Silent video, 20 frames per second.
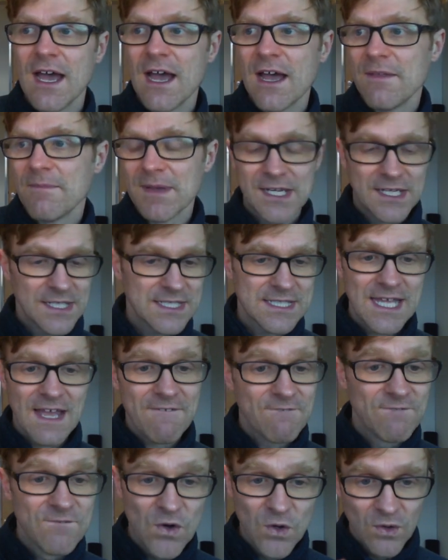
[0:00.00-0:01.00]
because they
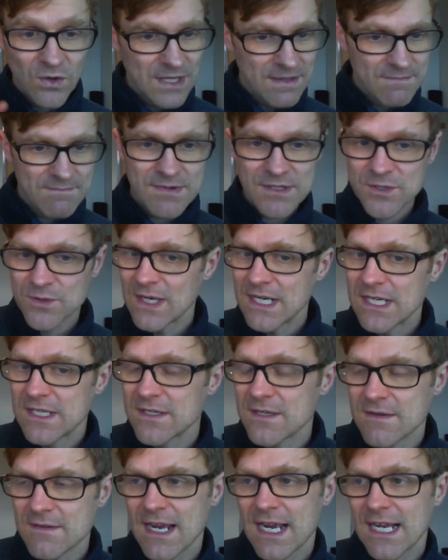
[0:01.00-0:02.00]
fall in between
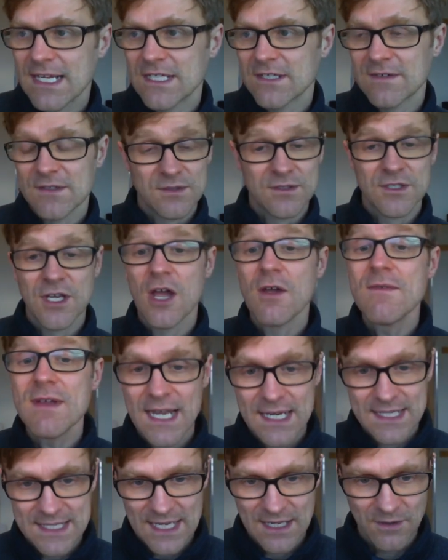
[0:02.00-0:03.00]
two categories, or don't
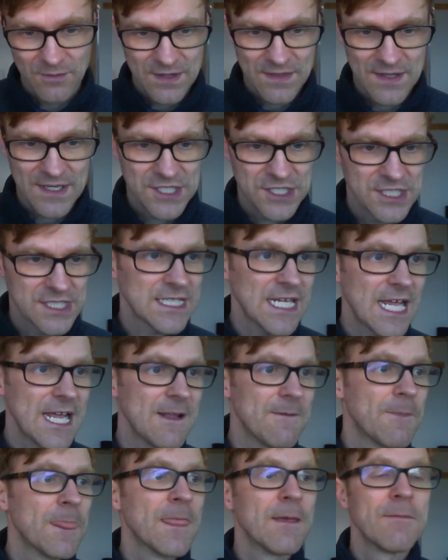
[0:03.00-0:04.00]
get dealt with, I should say,
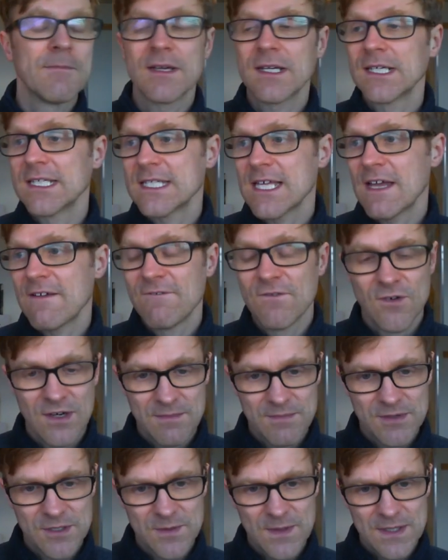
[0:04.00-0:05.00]
because they fall in
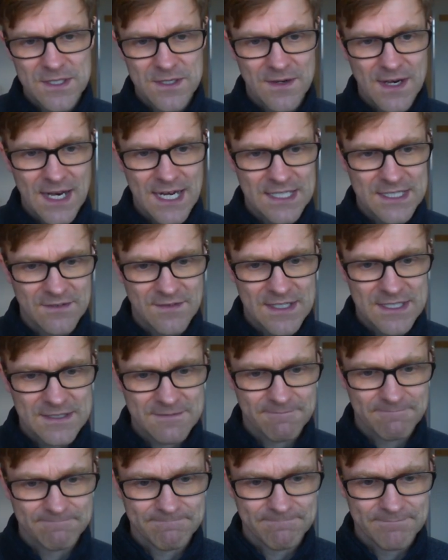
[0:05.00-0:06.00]
between two categories.
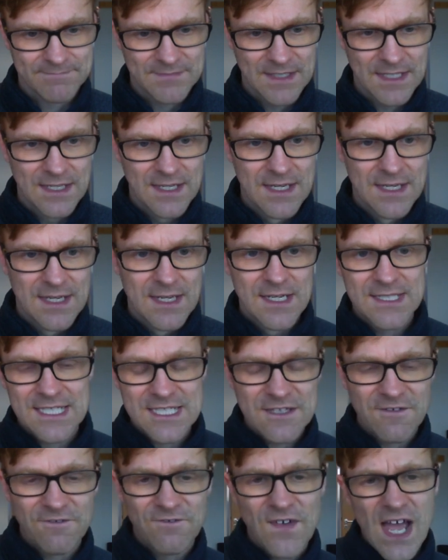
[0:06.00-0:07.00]
So that's
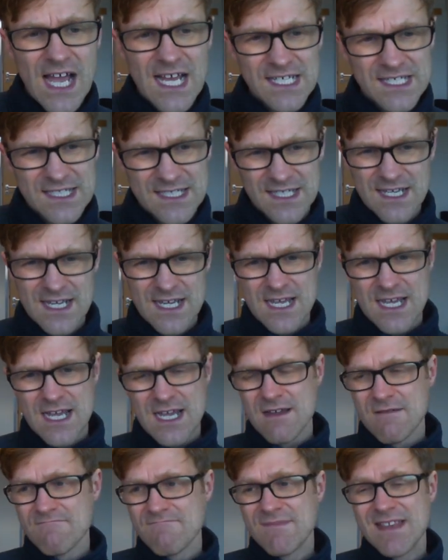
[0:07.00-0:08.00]
the first
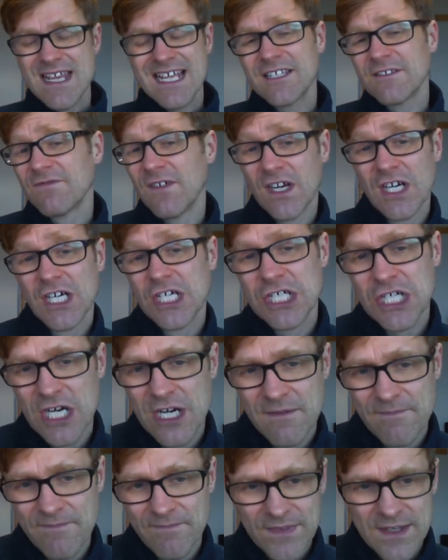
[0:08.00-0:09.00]
dysfunction
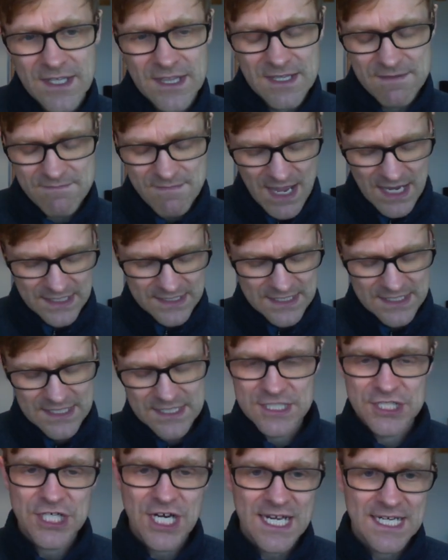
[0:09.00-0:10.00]
that Merton
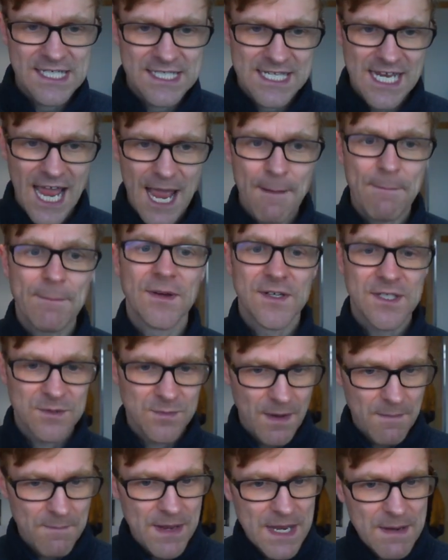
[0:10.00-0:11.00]
suggests happens
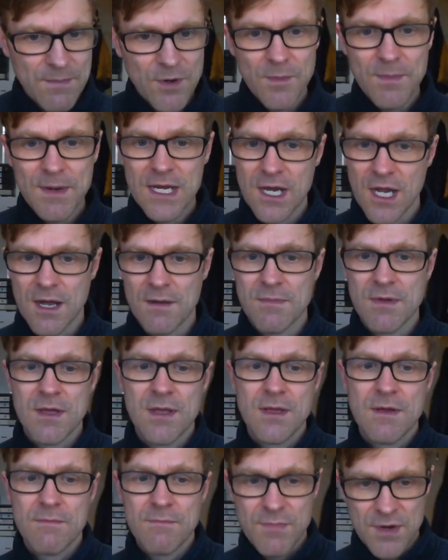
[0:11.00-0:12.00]
when people become
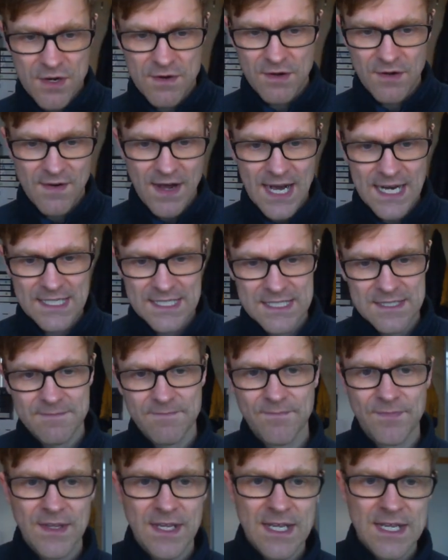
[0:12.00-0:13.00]
bureaucrats.
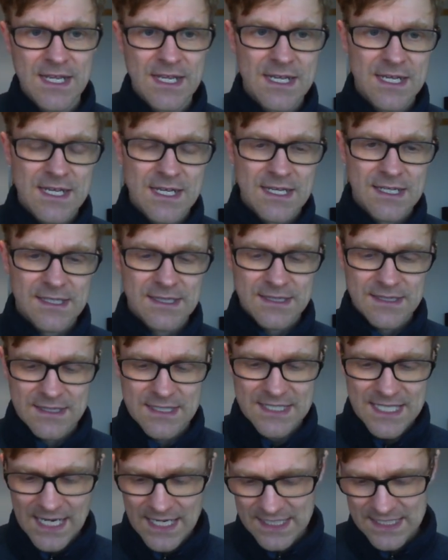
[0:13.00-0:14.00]
The
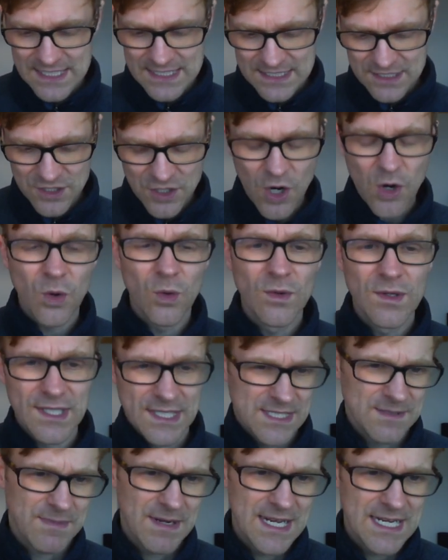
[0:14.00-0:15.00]
second is goal
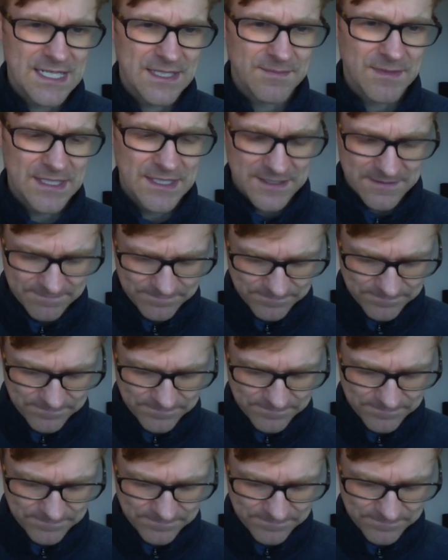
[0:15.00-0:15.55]
displacement.